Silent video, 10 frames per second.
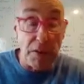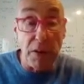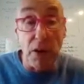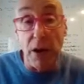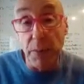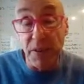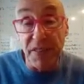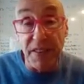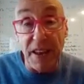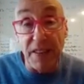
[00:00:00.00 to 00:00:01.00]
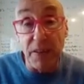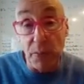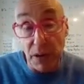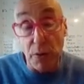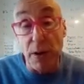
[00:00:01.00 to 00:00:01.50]
underline mistakes and
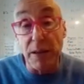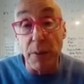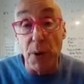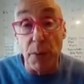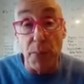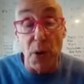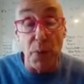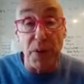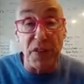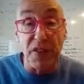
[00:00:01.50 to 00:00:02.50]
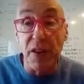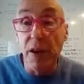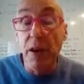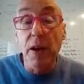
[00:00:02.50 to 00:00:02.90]
we create them on purpose.